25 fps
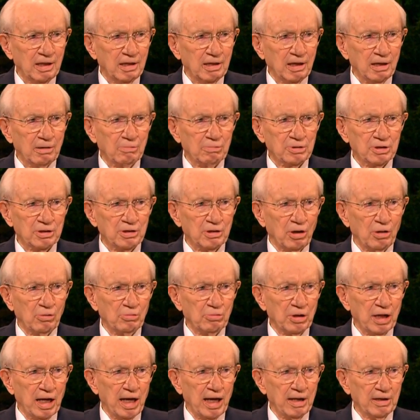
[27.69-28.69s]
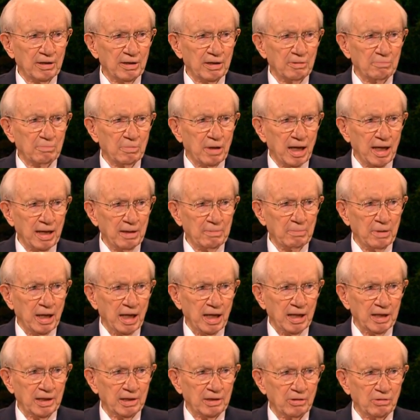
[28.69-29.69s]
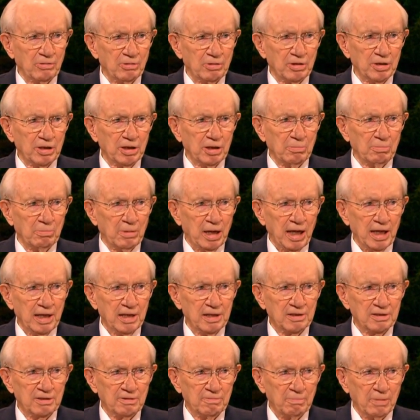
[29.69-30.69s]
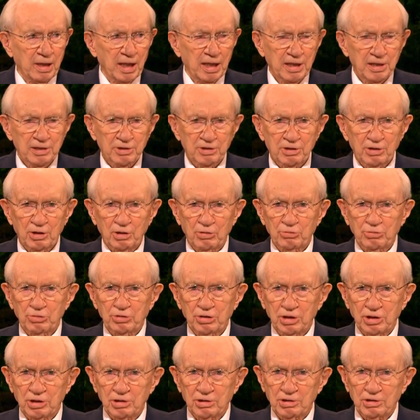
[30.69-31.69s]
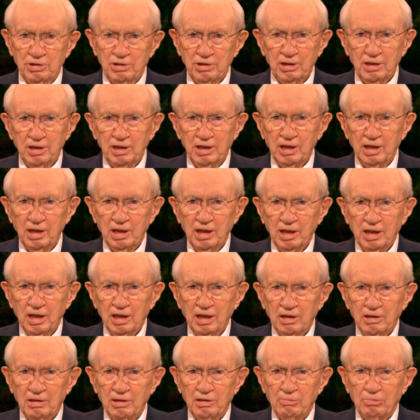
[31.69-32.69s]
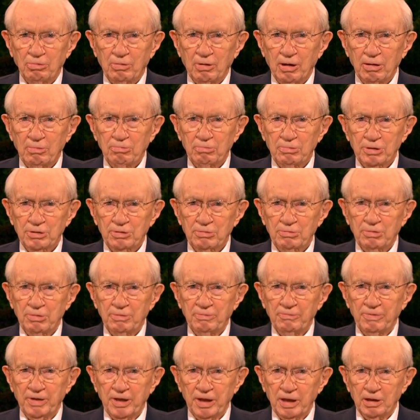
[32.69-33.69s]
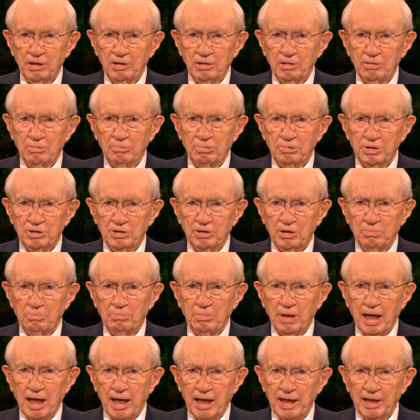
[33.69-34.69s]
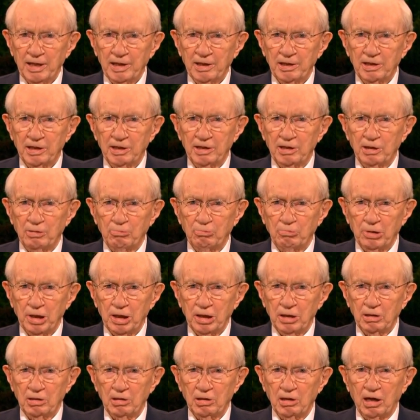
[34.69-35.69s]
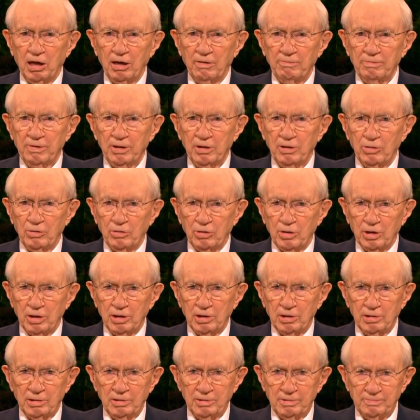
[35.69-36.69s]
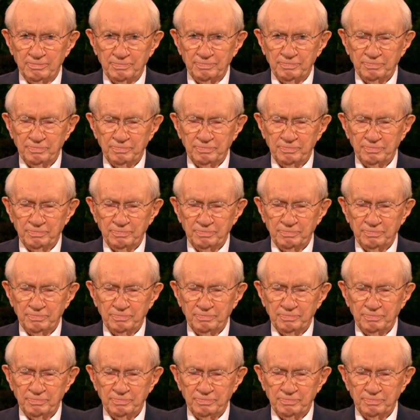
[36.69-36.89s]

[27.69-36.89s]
There was no doubt in my mind or in the minds of my associates that what was revealed was the mind and the will of the Lord.